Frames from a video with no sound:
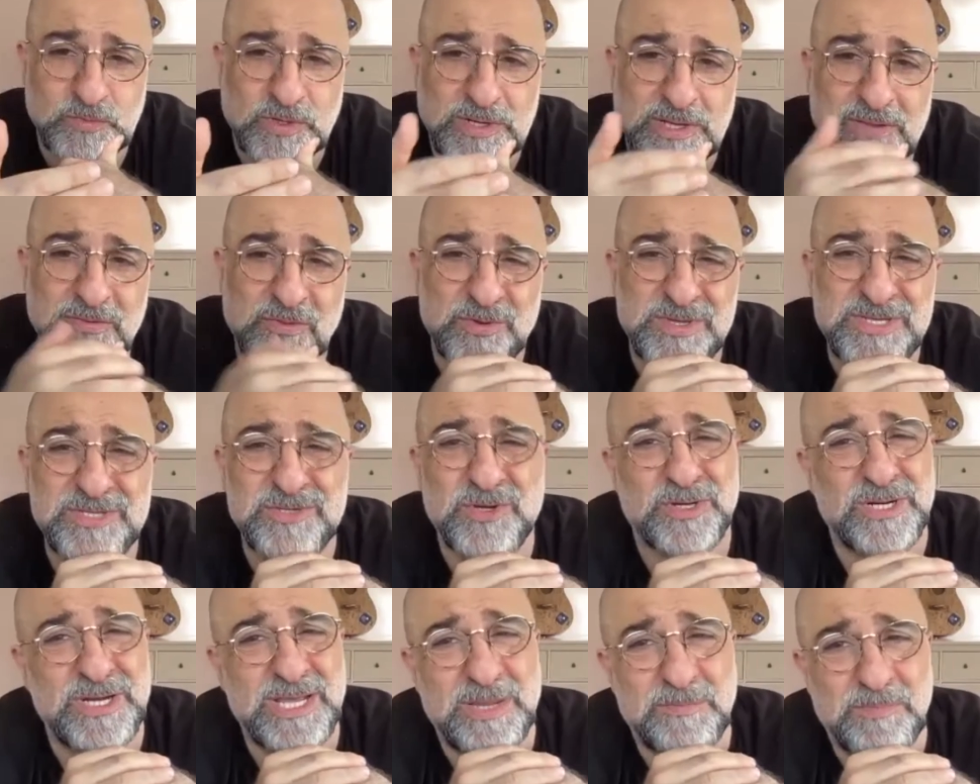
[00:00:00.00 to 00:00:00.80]
I thought he's
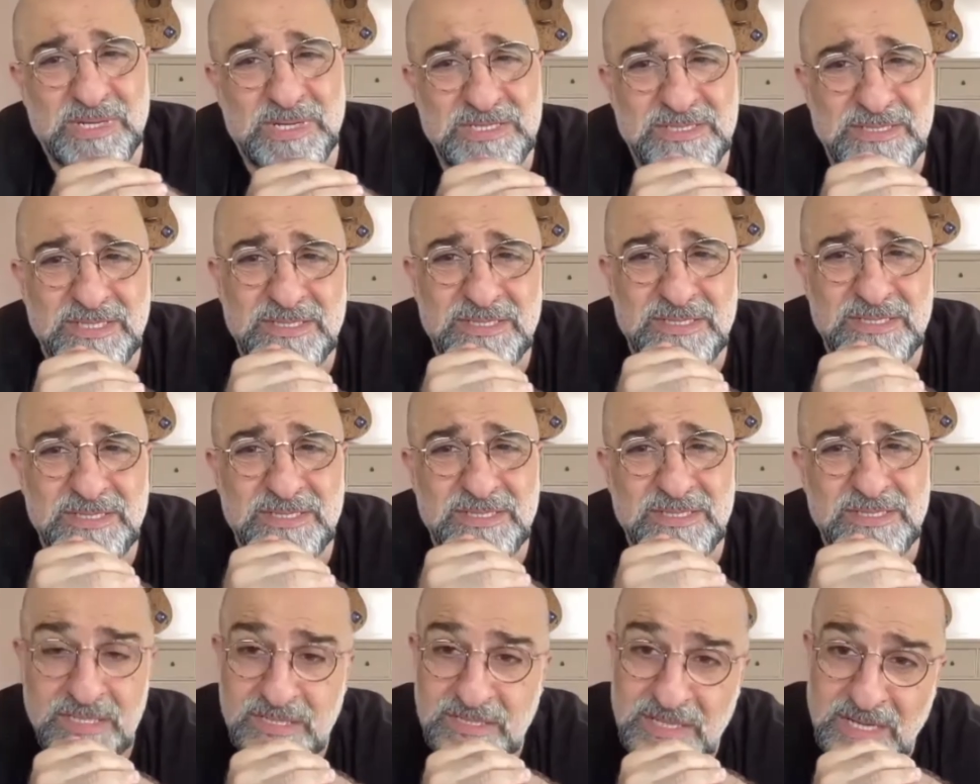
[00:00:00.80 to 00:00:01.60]
not going to hit my sister.
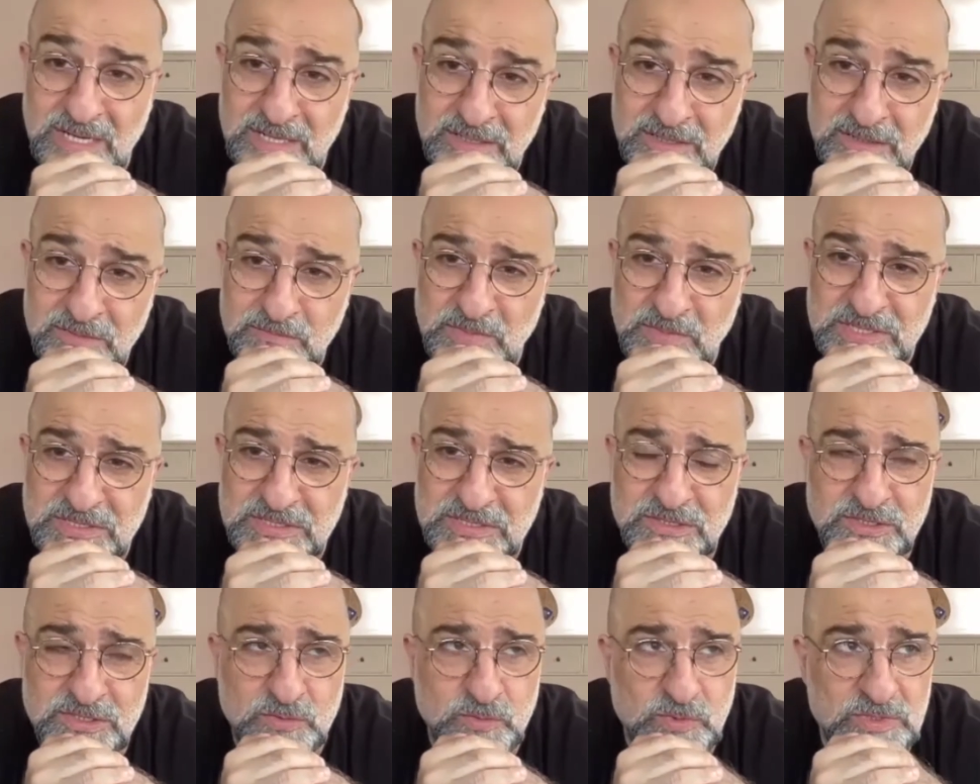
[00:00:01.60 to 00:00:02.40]
And he did. My
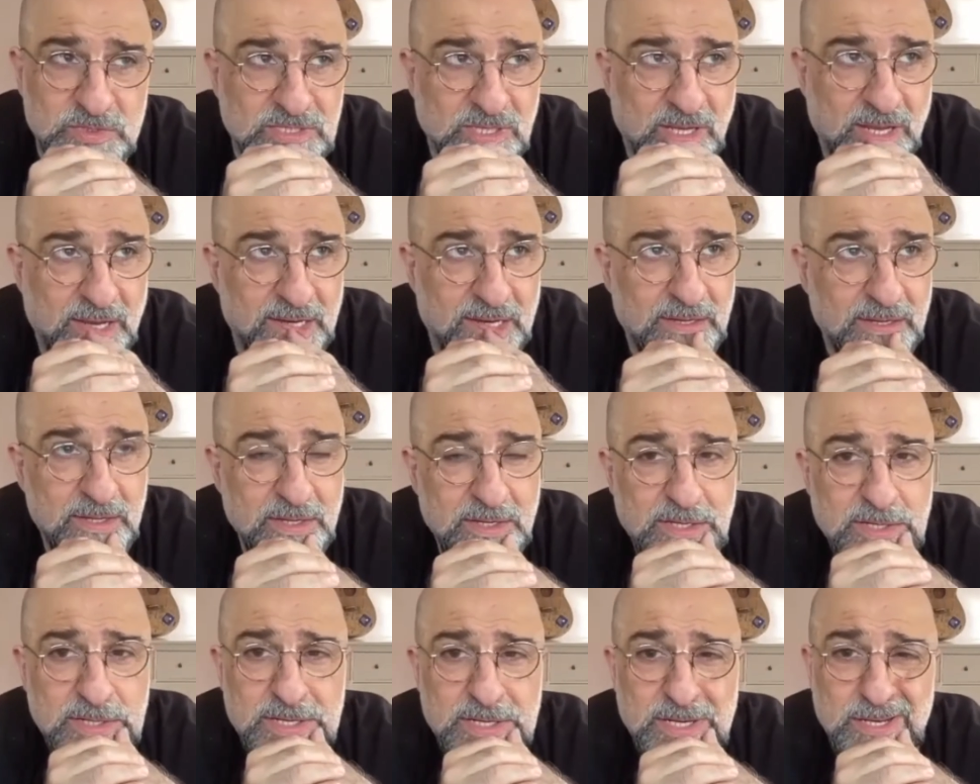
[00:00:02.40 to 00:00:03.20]
sister was like
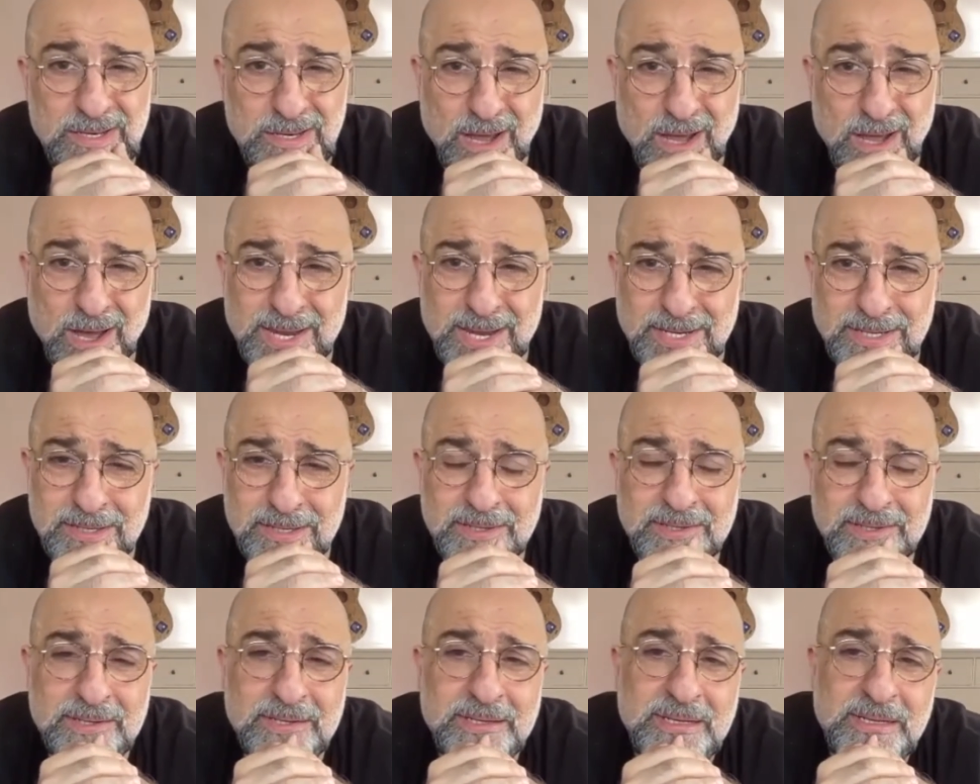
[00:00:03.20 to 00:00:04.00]

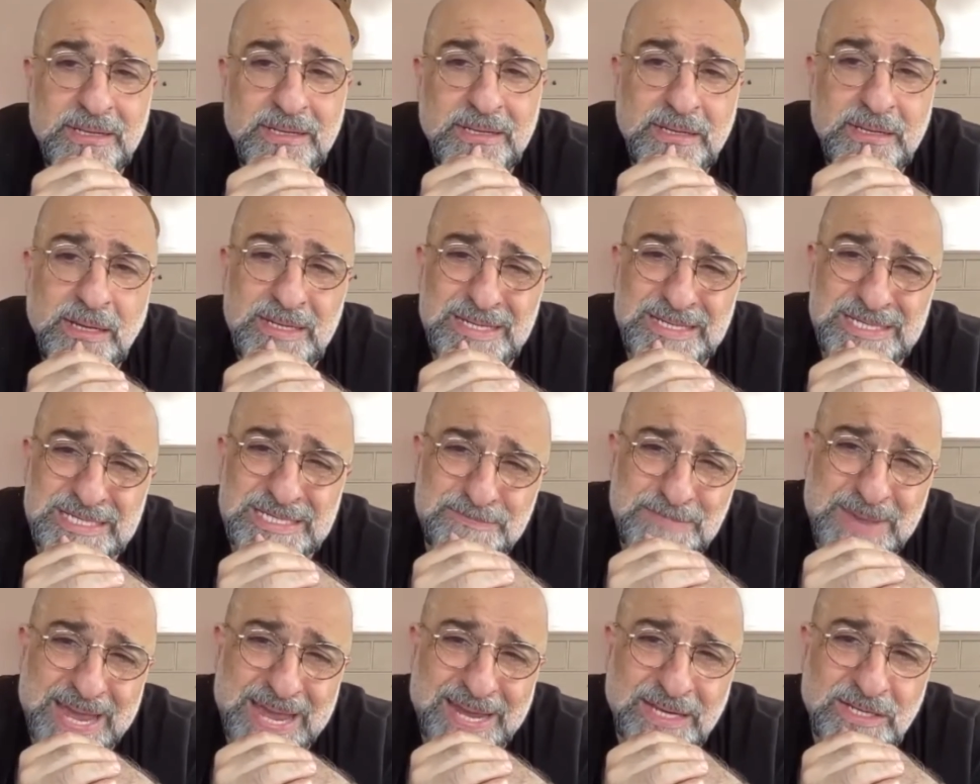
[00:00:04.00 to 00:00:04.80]
9 and he
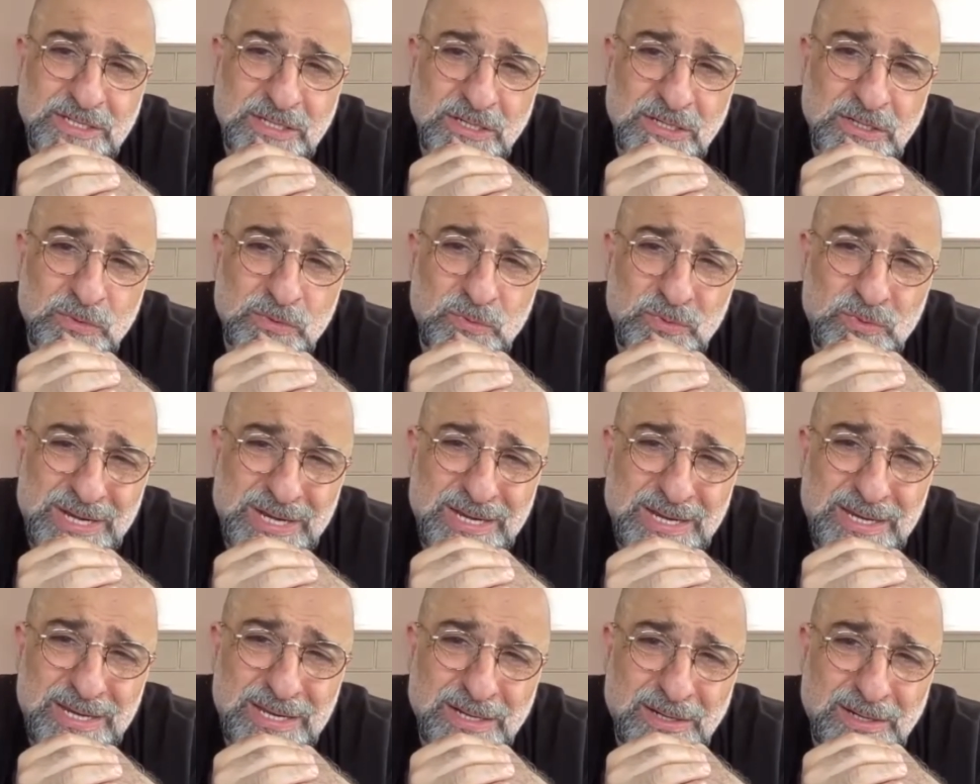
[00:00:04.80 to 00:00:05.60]
smacked her
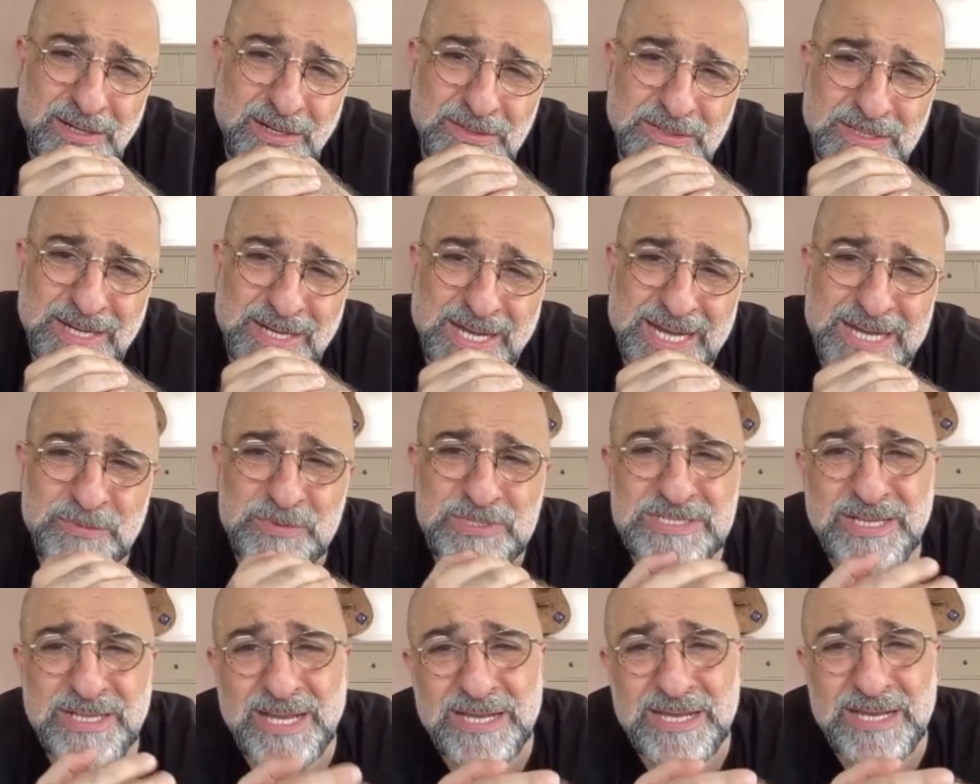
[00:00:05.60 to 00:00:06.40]
really hard. And I
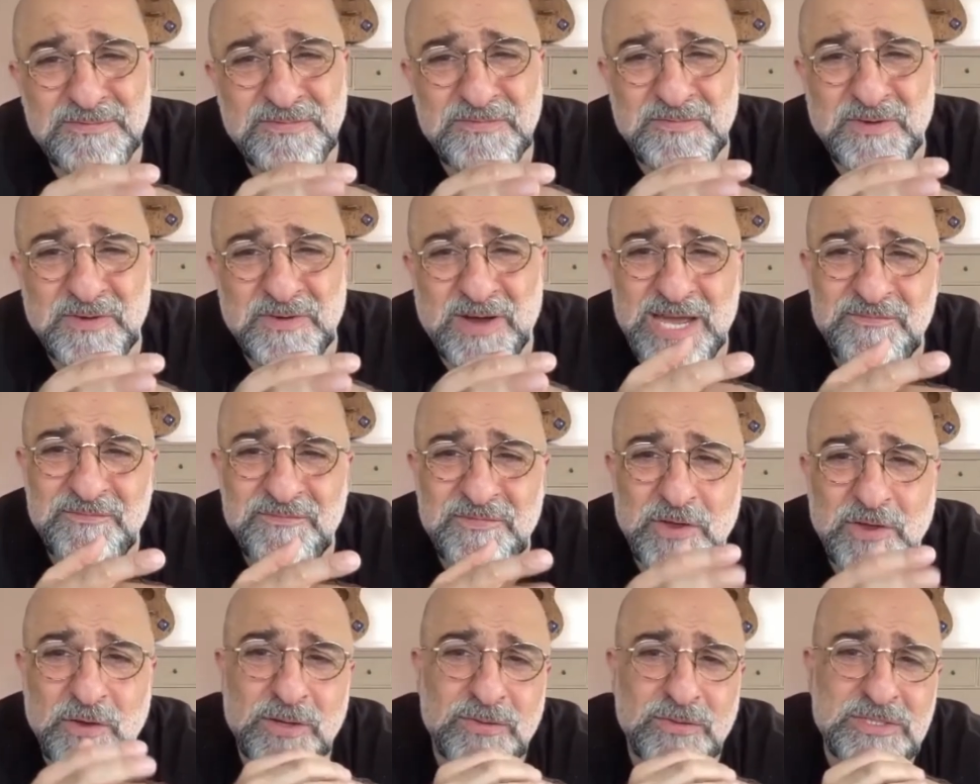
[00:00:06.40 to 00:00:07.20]
was like 5
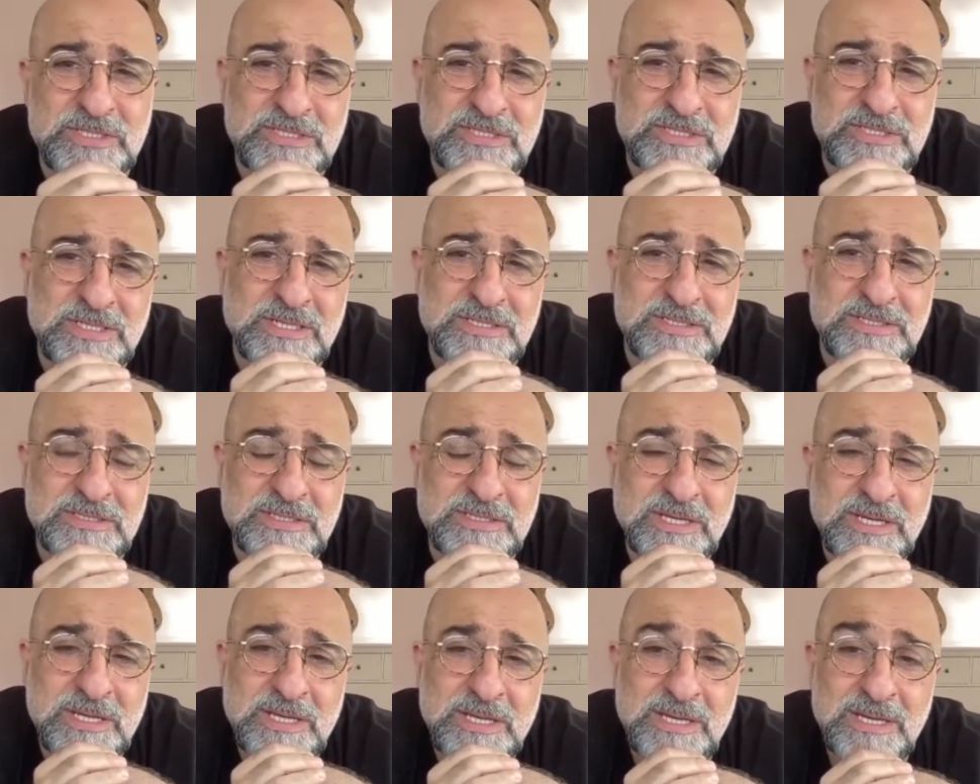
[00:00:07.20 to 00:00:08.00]
going on
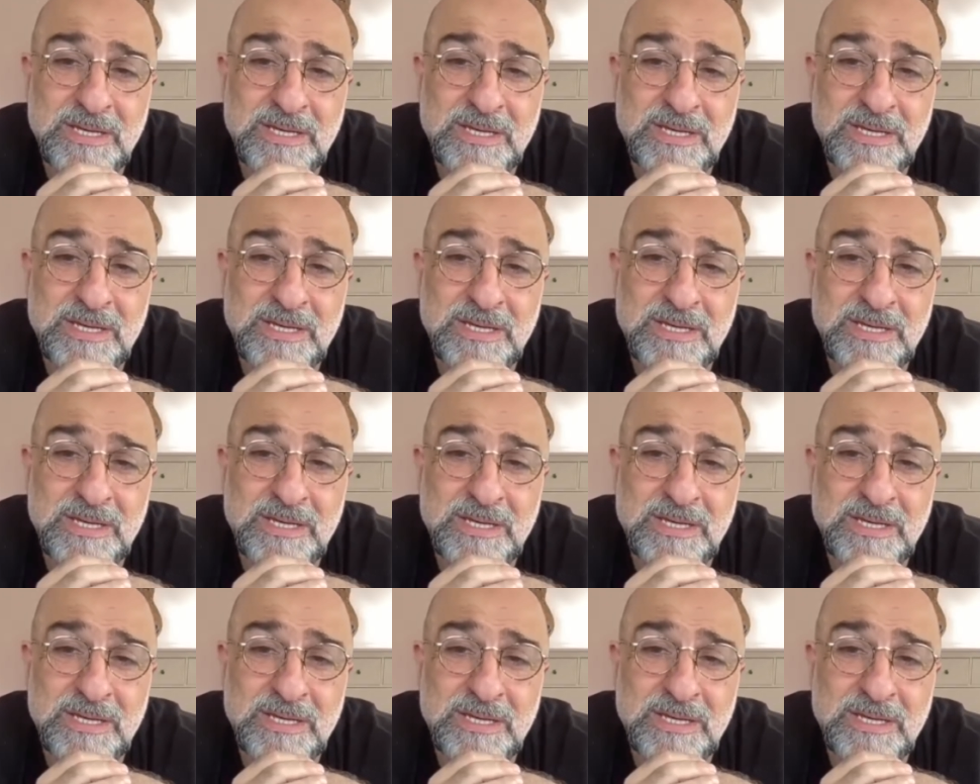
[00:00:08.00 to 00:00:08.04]
6.